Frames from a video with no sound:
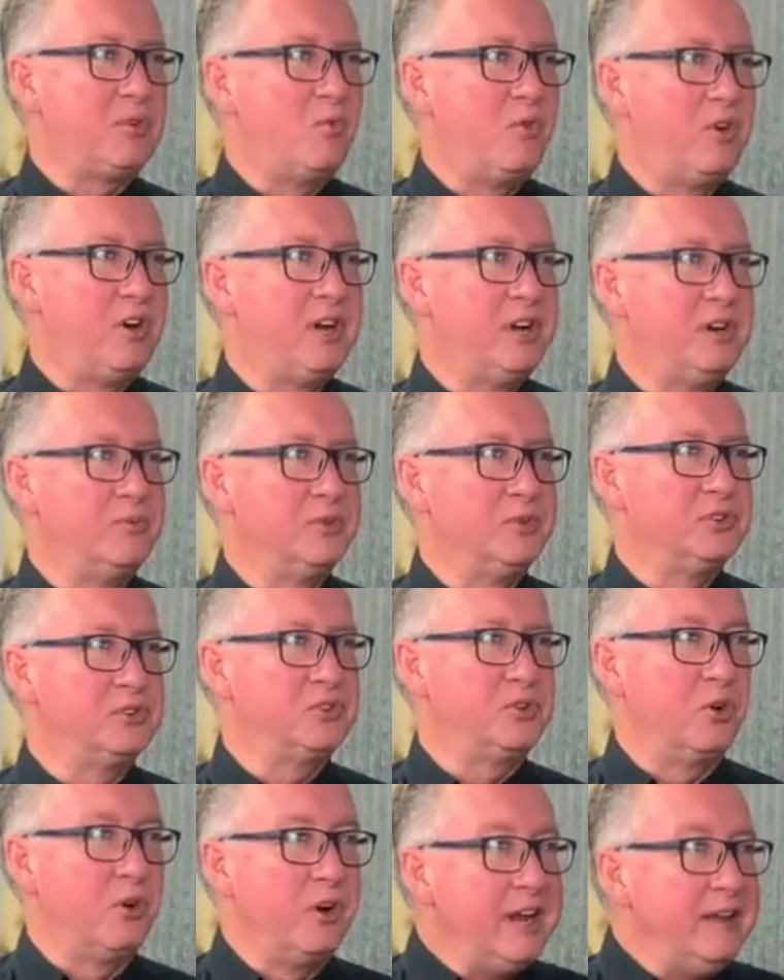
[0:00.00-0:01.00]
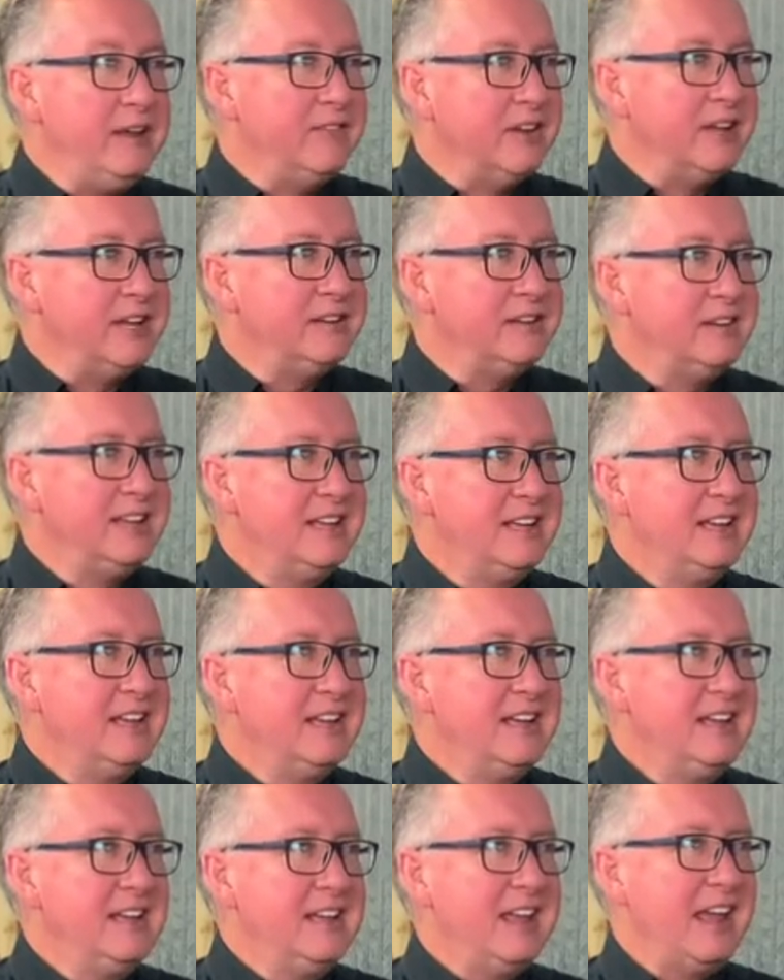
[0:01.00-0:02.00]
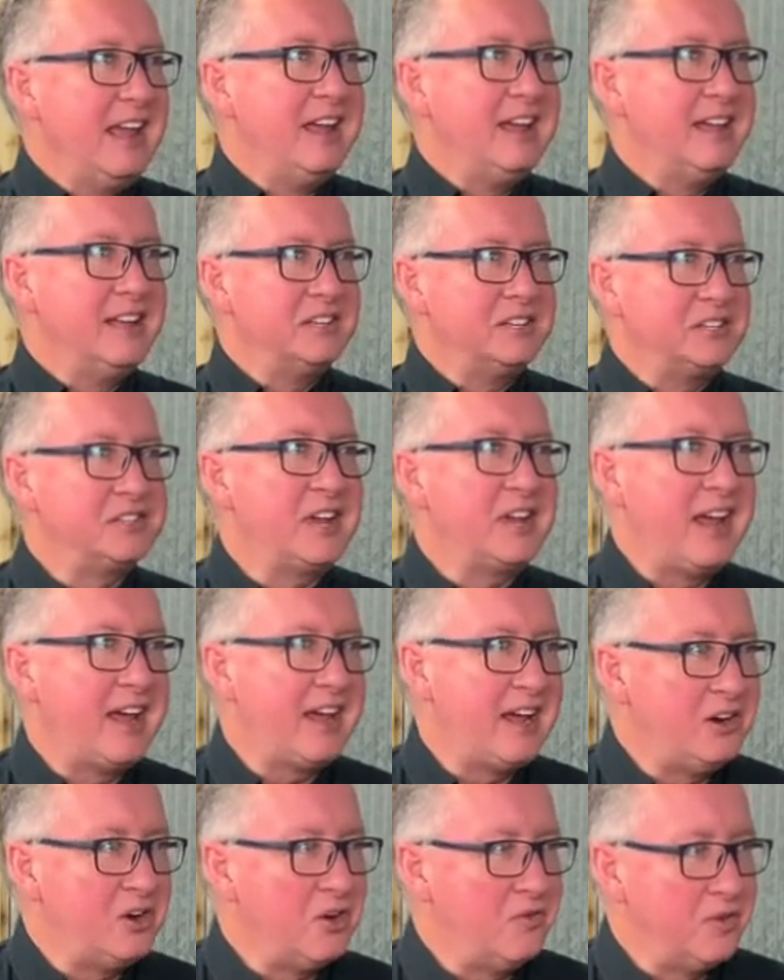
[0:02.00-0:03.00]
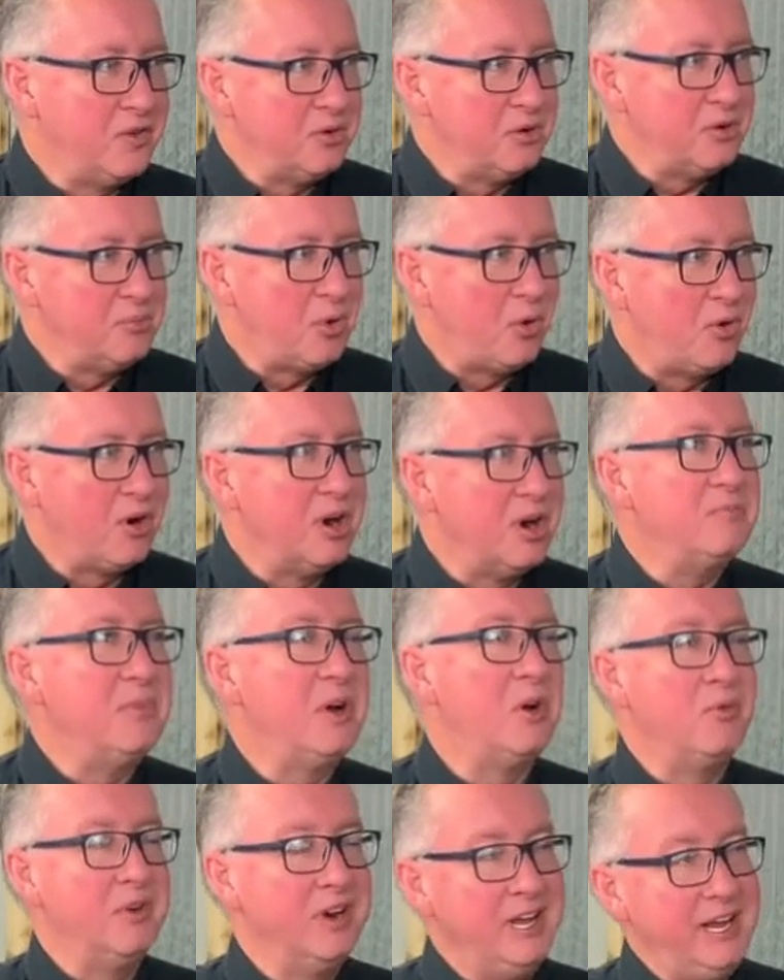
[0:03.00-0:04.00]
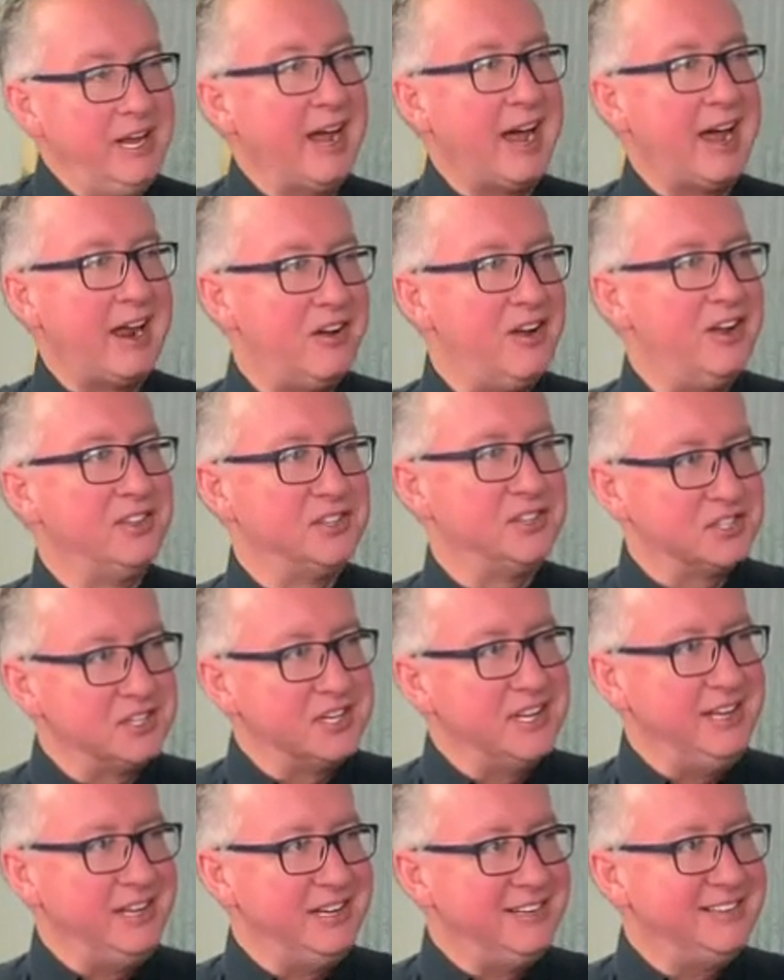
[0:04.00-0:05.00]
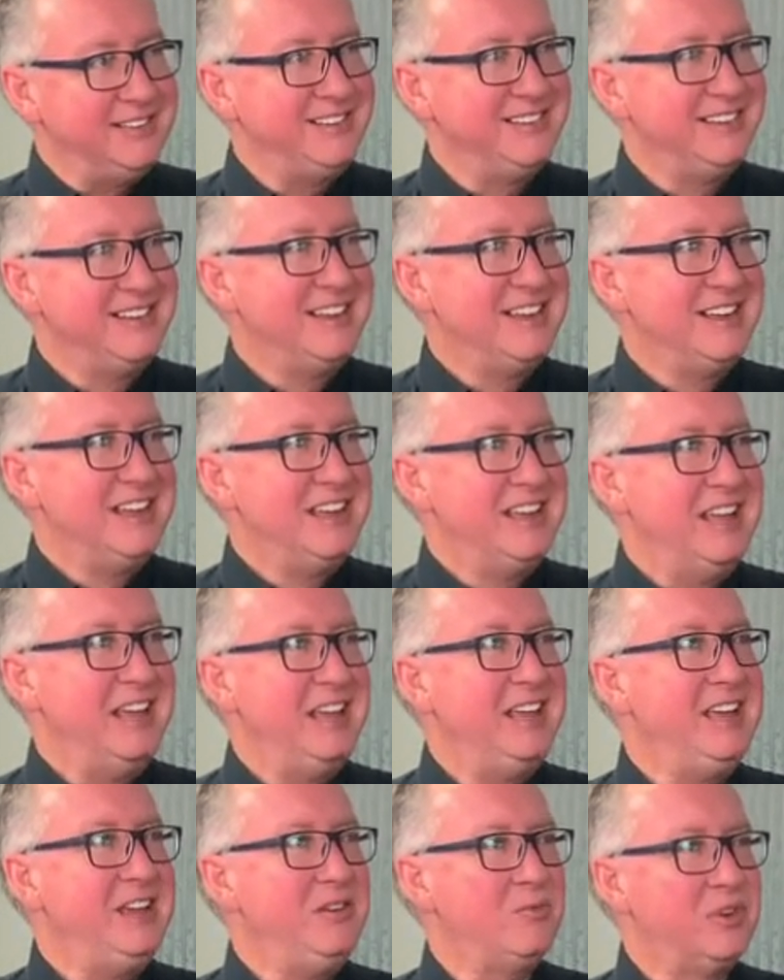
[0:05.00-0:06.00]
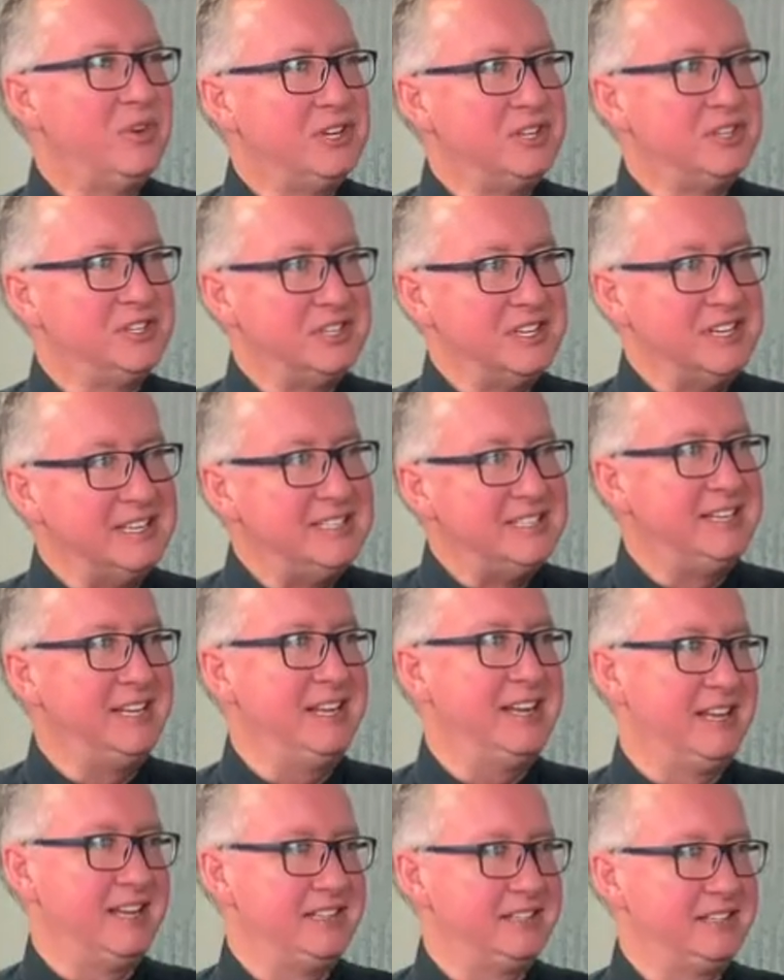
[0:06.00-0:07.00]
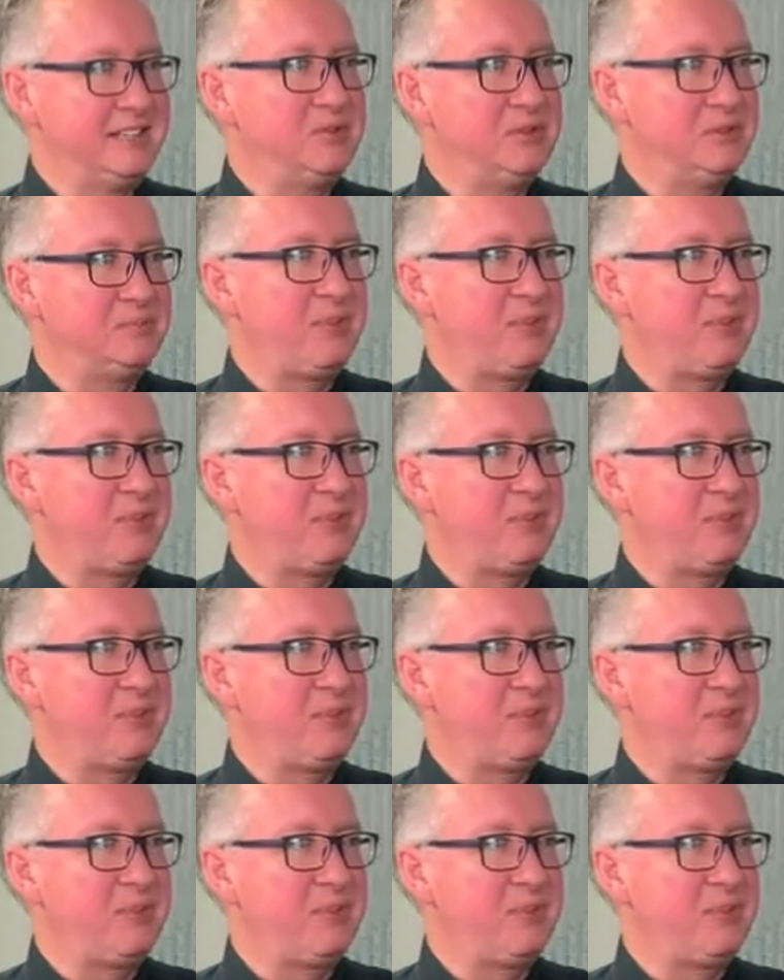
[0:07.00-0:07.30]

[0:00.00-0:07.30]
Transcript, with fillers: one was grieving mm-hmm. and sad over the report, but mm-hmm. when he got on the scene. Mm-hmm he was intense he was